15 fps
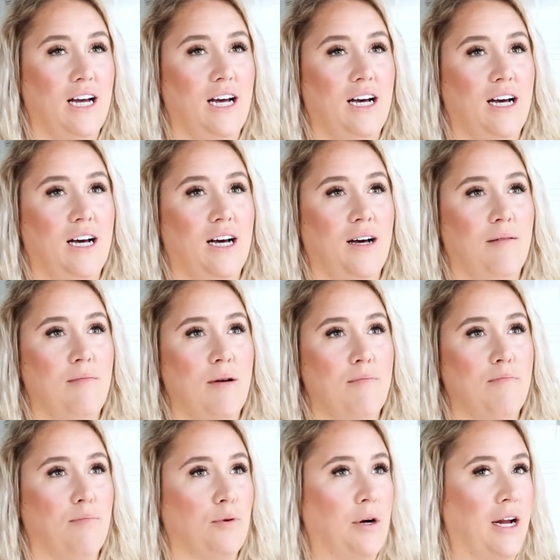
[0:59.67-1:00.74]

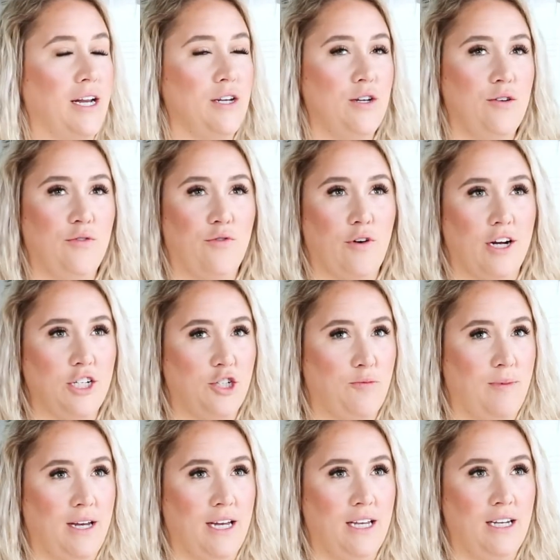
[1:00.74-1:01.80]
Brand new
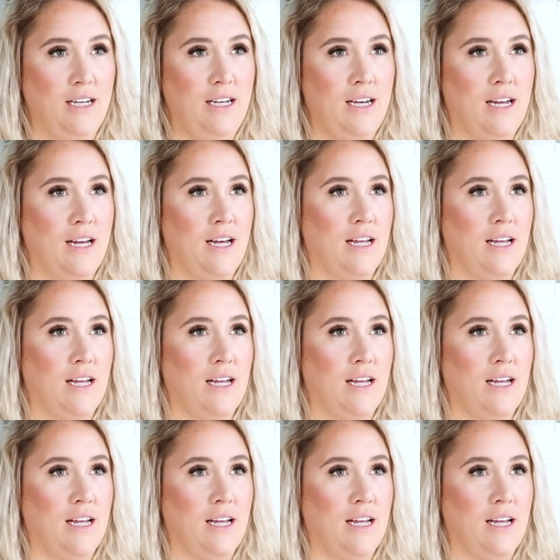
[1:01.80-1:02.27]
freshman,